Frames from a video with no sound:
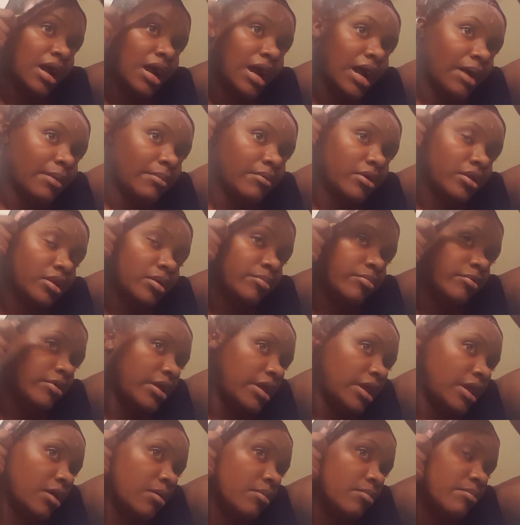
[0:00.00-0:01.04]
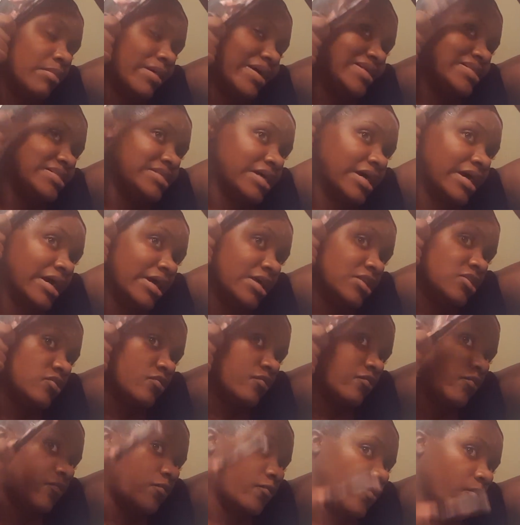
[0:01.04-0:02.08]
I'm going to bring my sides
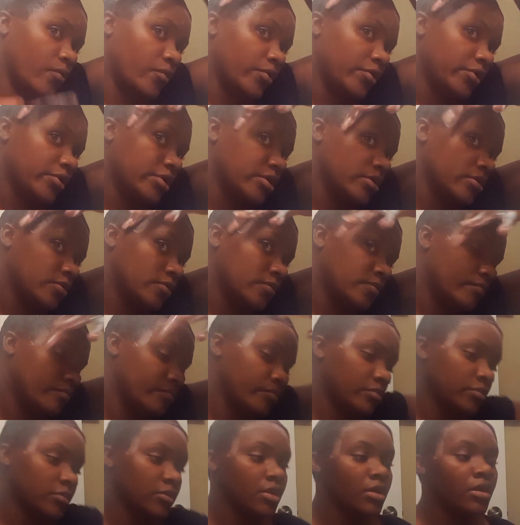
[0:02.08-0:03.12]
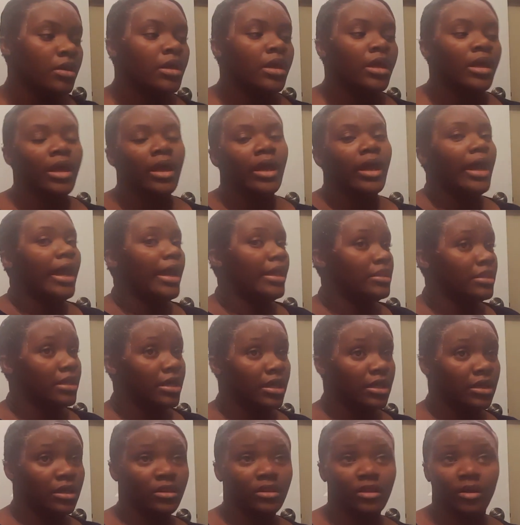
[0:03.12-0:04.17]
forward. And
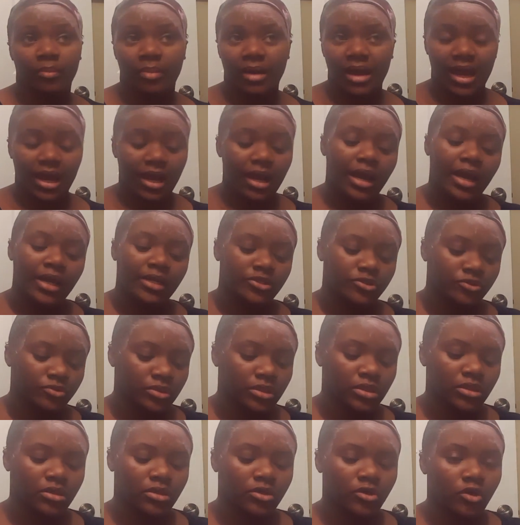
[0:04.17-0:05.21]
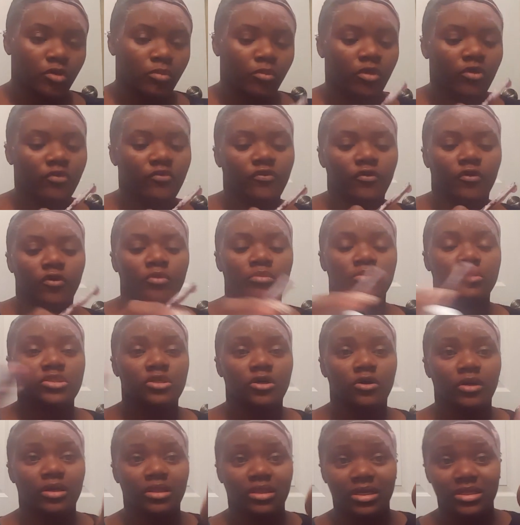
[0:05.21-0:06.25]
then in the back, I do need a little more foam.
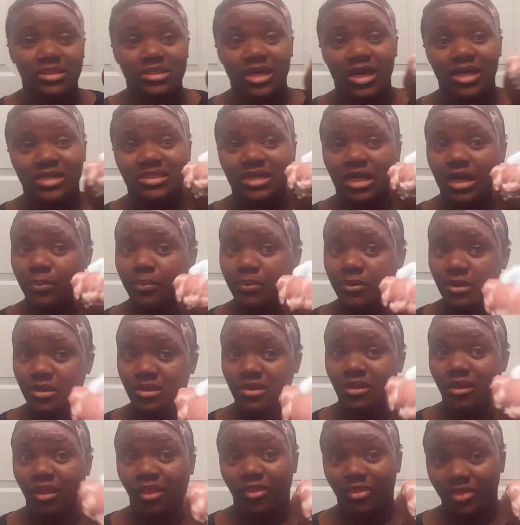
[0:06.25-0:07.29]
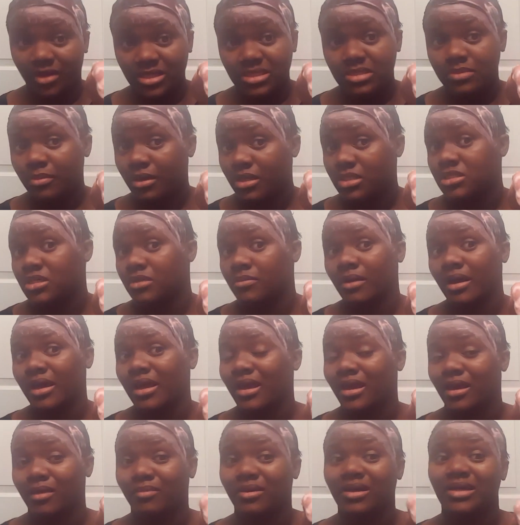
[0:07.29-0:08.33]
So in this case, I put this much in my
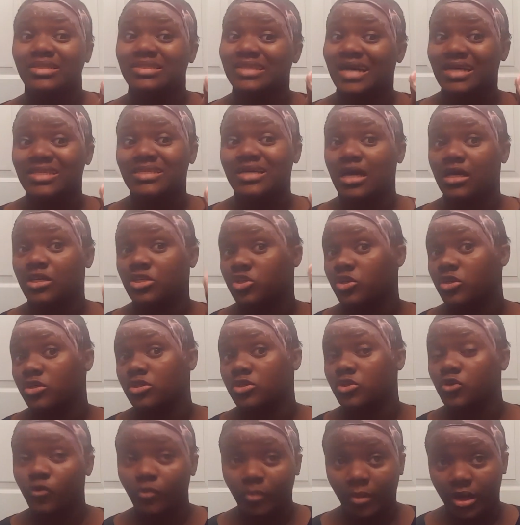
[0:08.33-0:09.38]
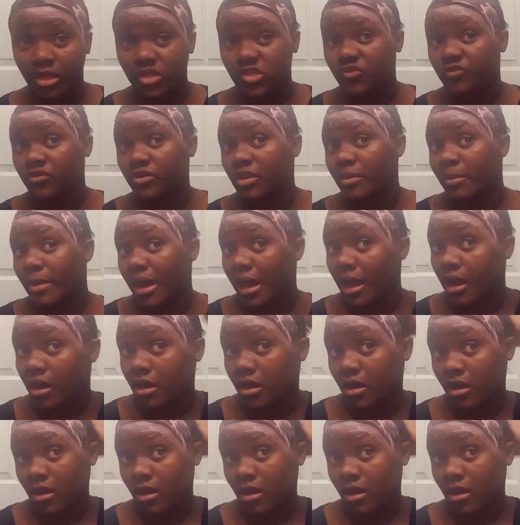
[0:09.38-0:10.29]
hand, because that's actually too much for the back.